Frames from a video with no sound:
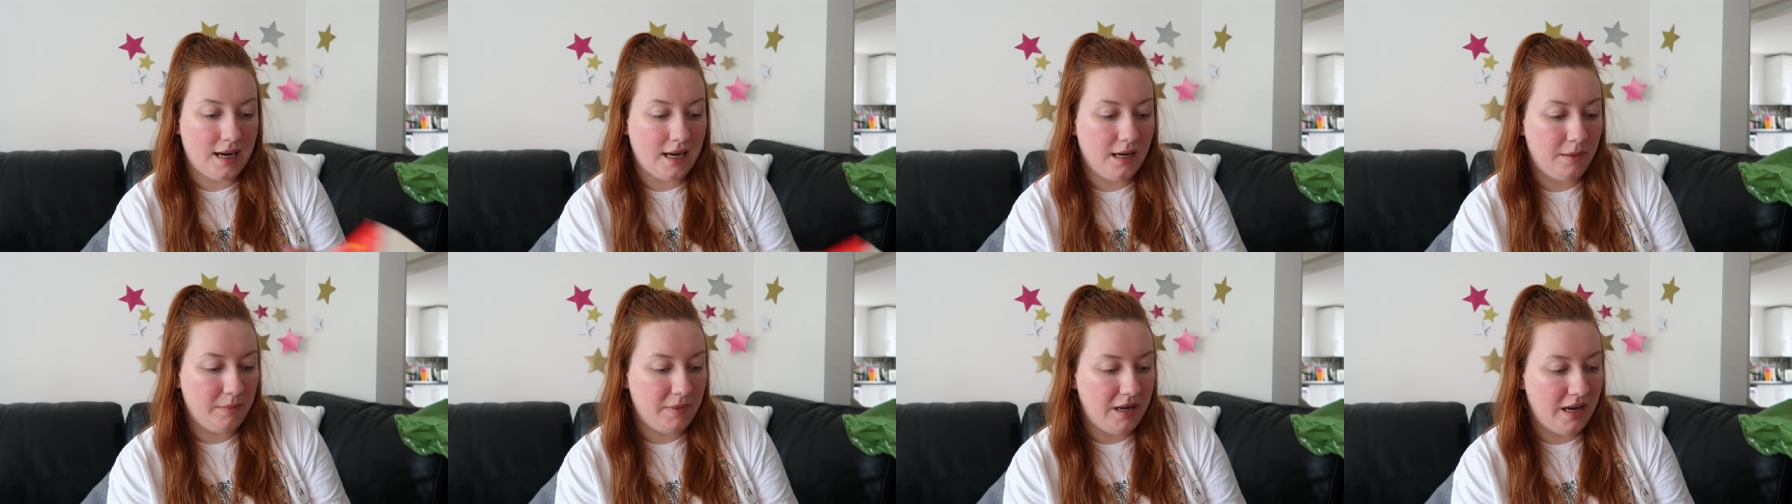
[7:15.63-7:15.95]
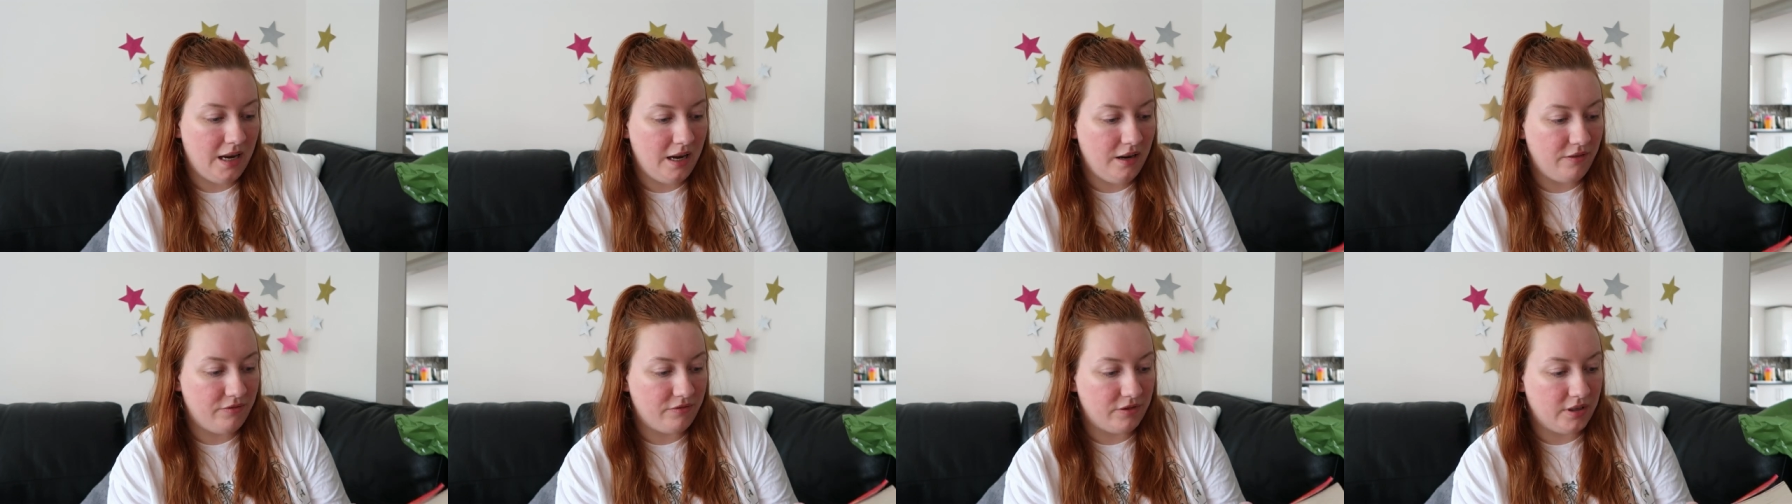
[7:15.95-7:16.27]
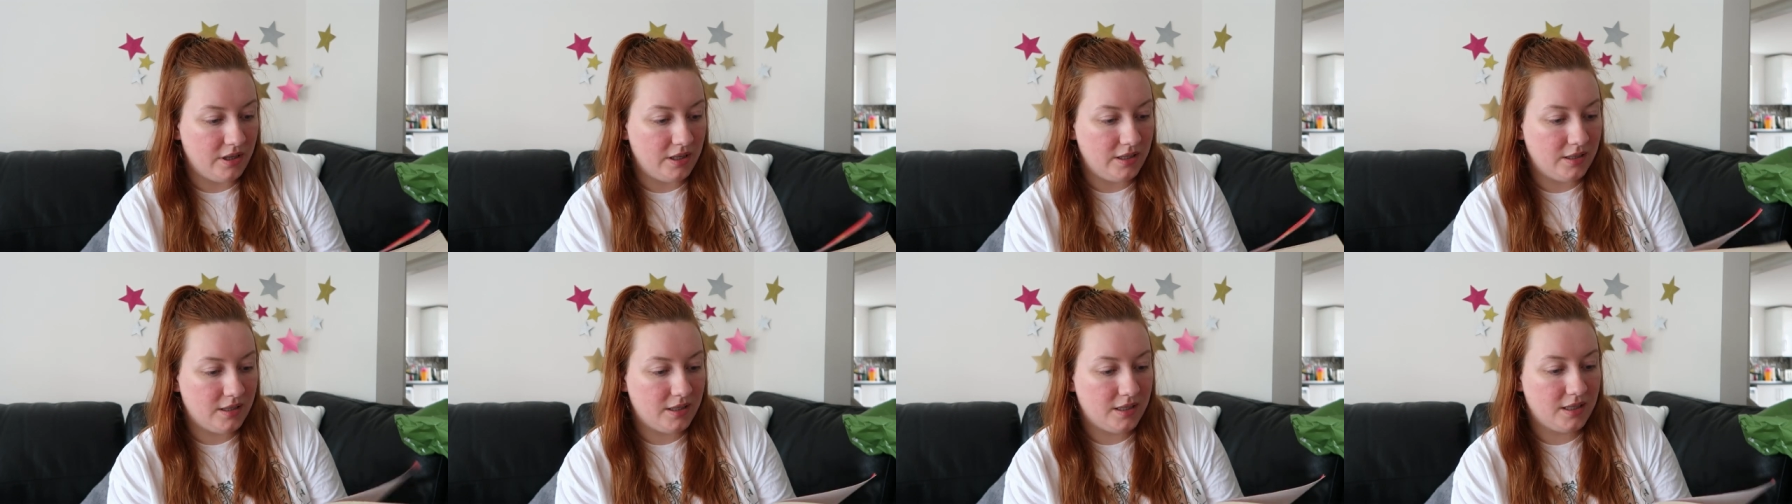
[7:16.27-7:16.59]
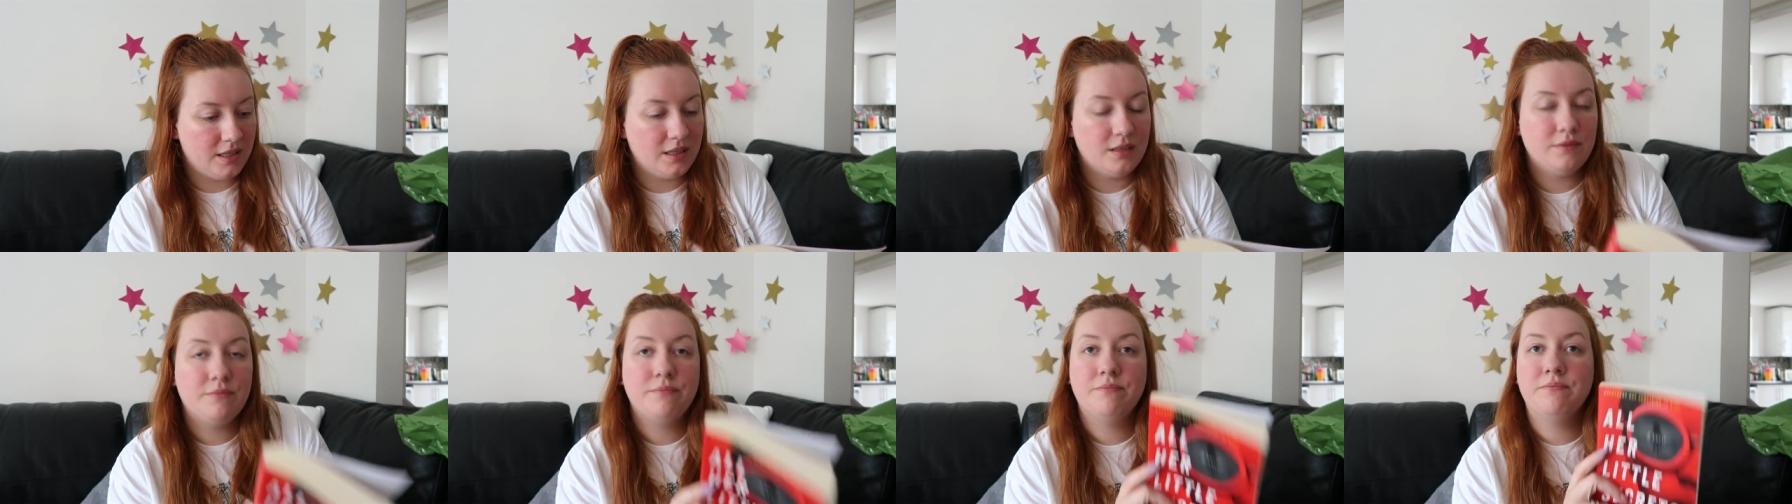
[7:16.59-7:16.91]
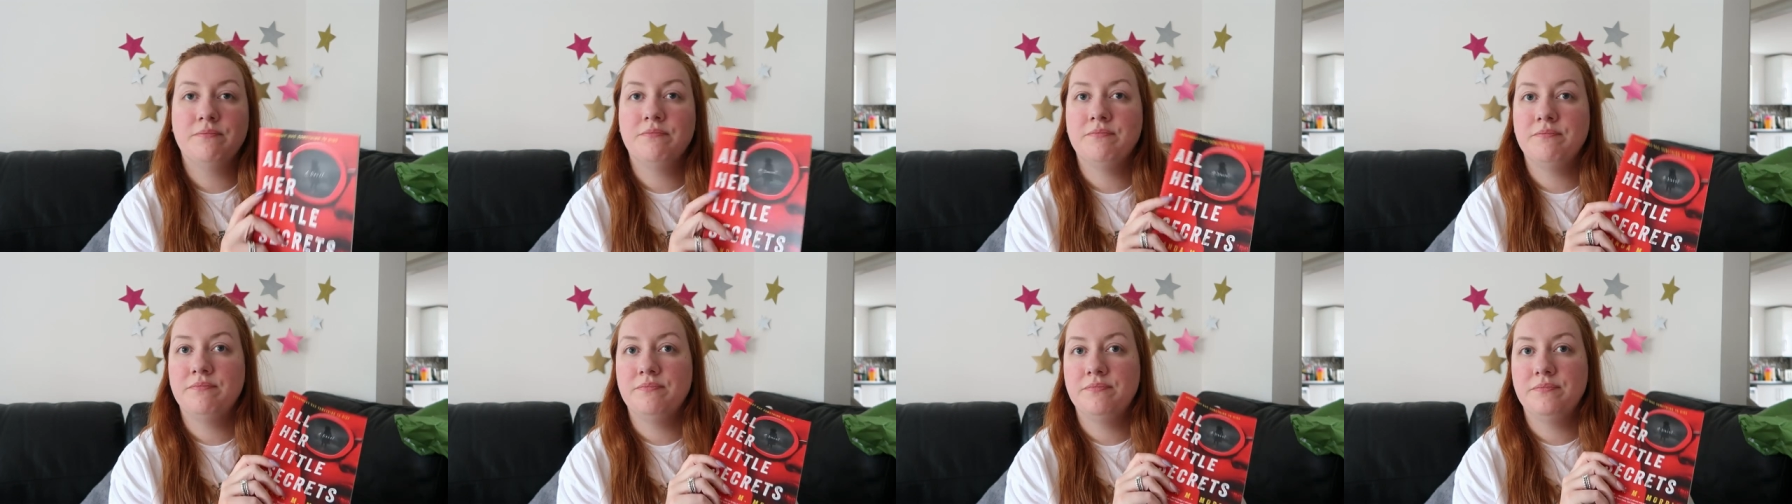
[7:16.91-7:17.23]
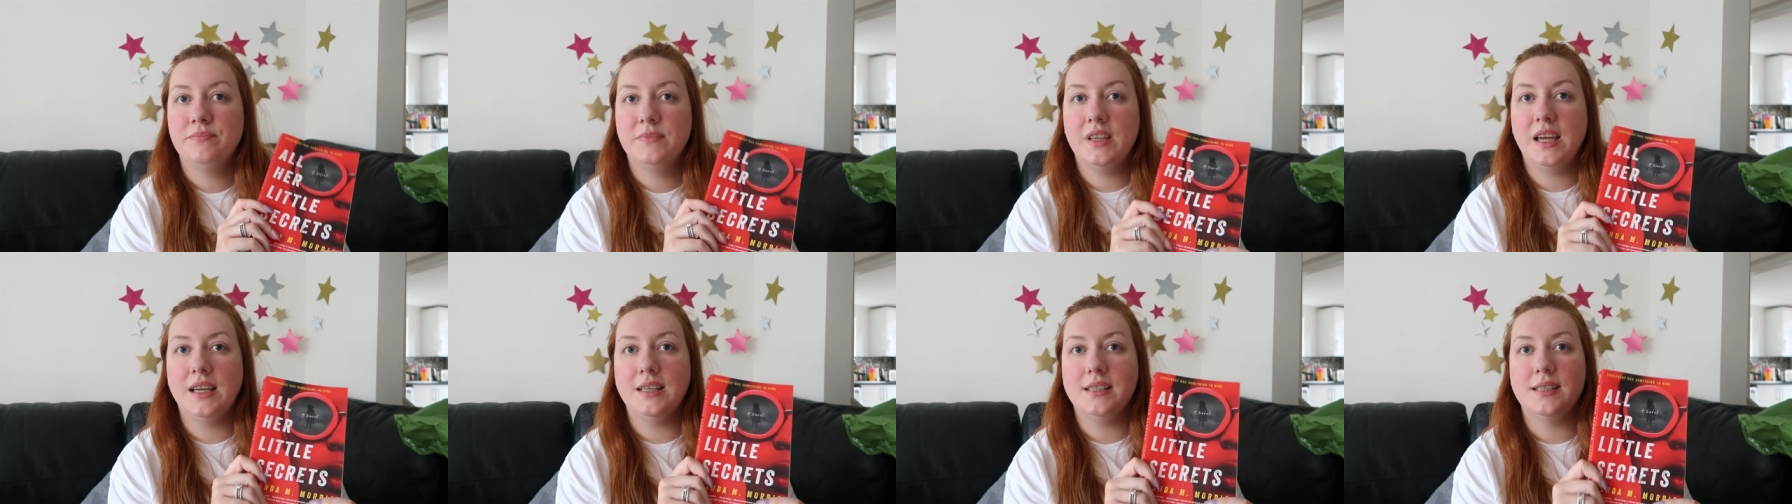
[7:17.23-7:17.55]
I am here for it.
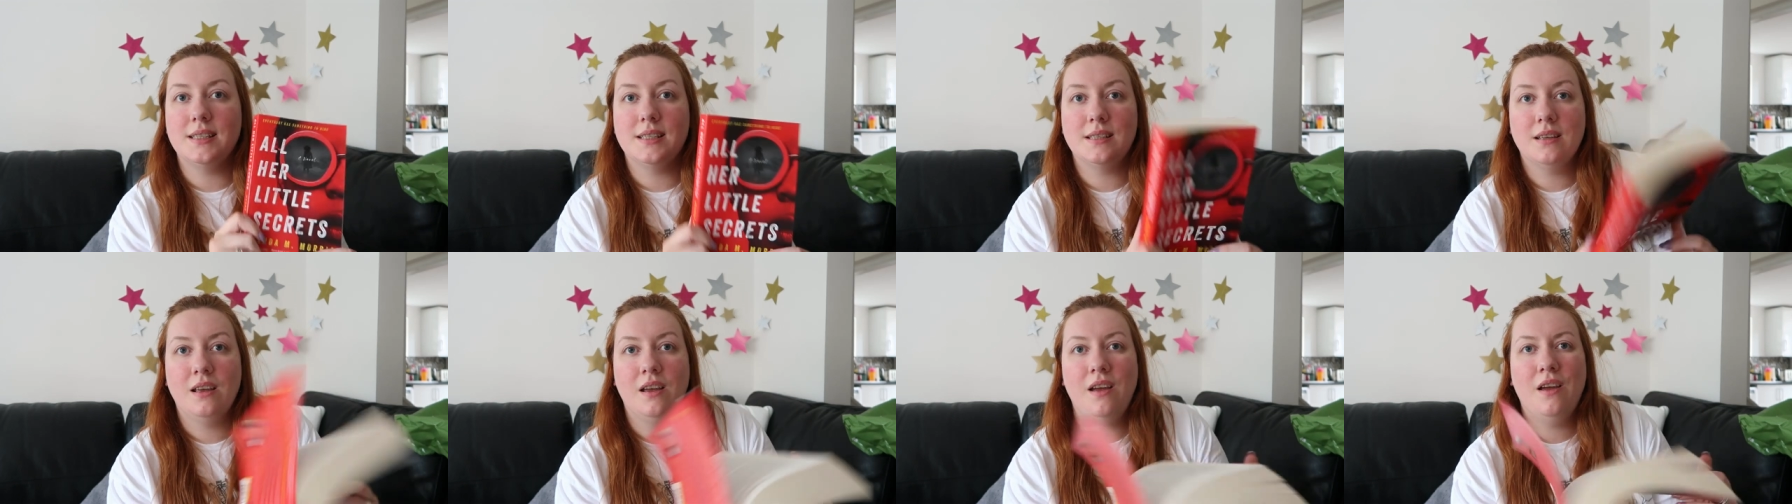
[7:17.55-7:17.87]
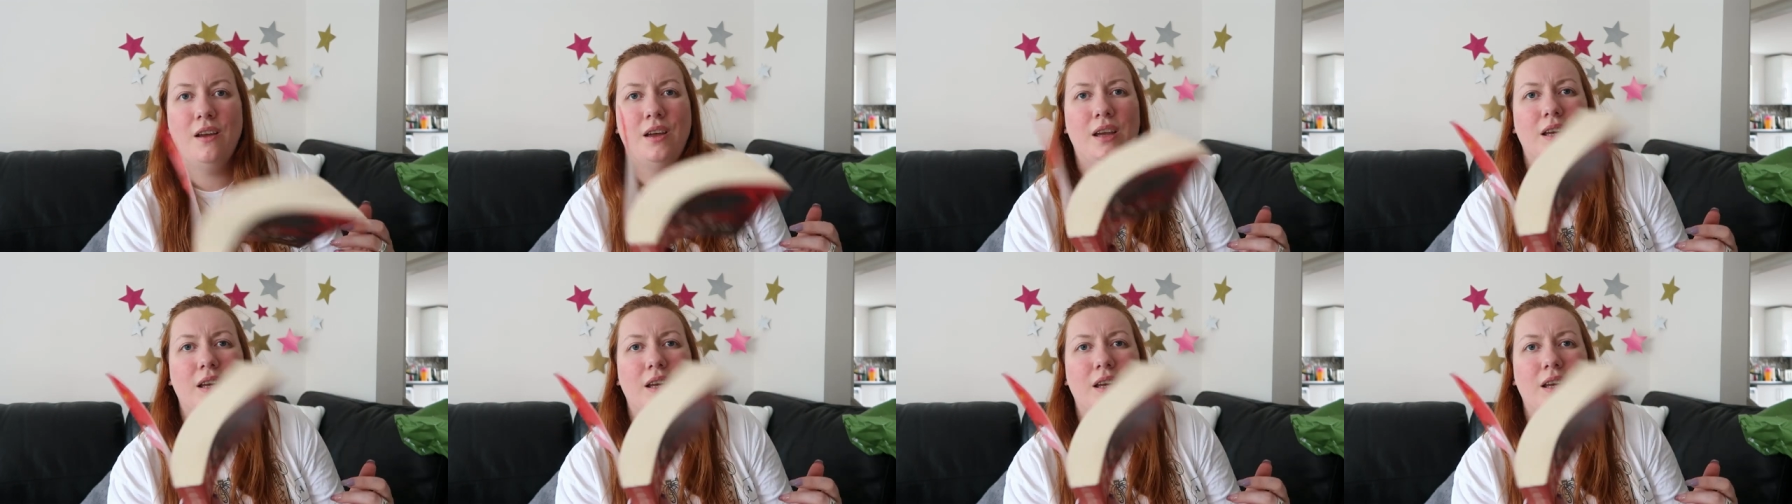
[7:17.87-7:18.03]
Nice.